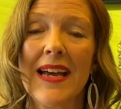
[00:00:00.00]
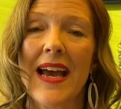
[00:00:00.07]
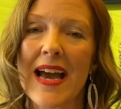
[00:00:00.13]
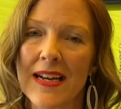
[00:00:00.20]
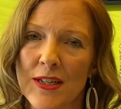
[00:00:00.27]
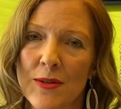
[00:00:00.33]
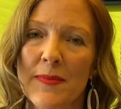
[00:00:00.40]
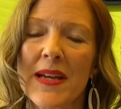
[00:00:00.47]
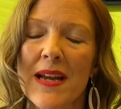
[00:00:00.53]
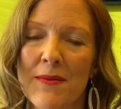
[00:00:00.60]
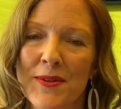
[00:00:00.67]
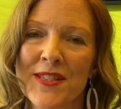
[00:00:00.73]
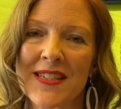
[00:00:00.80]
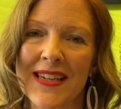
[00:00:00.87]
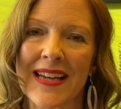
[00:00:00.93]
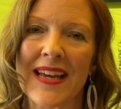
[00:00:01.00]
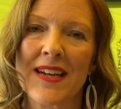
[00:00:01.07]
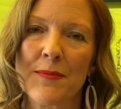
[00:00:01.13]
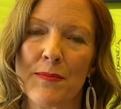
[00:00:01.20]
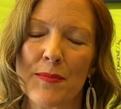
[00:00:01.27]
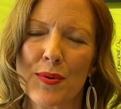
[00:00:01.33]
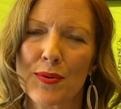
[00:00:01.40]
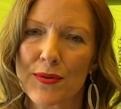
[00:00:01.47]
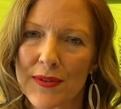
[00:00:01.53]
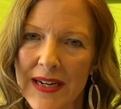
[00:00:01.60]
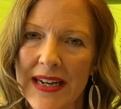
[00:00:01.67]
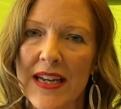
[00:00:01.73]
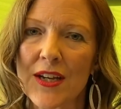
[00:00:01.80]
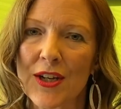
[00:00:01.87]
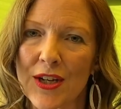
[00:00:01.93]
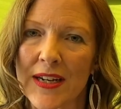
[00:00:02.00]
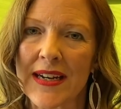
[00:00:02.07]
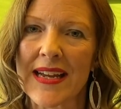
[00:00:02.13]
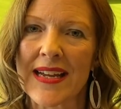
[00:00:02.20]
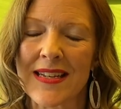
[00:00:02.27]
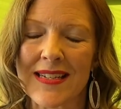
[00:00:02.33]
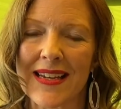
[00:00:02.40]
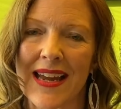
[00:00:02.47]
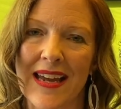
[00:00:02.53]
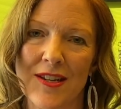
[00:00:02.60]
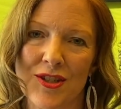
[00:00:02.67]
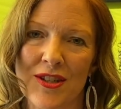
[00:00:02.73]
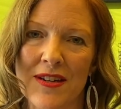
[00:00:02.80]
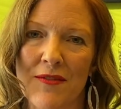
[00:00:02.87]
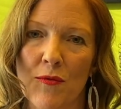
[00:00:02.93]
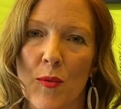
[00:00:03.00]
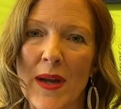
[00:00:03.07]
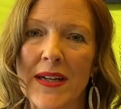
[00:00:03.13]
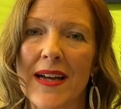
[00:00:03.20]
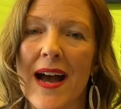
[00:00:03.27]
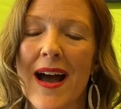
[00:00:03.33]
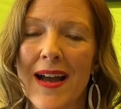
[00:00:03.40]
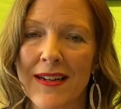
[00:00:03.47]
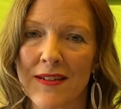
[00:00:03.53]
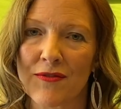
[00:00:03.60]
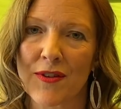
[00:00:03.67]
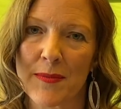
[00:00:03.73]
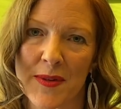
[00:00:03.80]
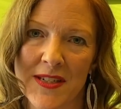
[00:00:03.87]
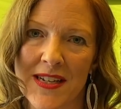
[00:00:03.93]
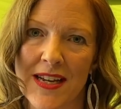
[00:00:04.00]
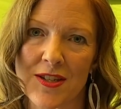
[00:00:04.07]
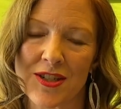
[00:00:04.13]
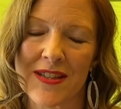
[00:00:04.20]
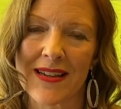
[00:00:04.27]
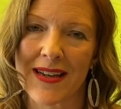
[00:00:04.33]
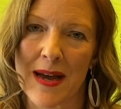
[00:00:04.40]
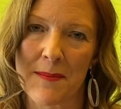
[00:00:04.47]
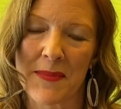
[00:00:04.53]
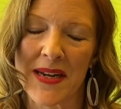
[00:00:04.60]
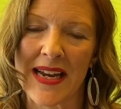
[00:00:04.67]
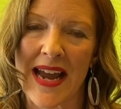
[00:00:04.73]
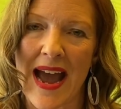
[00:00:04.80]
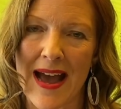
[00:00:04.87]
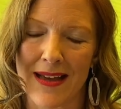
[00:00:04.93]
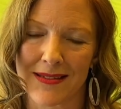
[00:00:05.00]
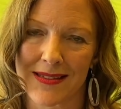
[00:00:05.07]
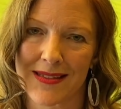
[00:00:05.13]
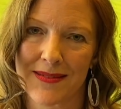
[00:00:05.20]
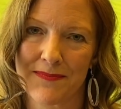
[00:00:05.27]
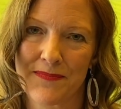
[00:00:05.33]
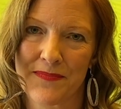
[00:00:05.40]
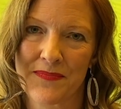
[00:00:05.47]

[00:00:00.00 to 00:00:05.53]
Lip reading: and you'll be able to get a pretty good indication of what kind of reputation the company has.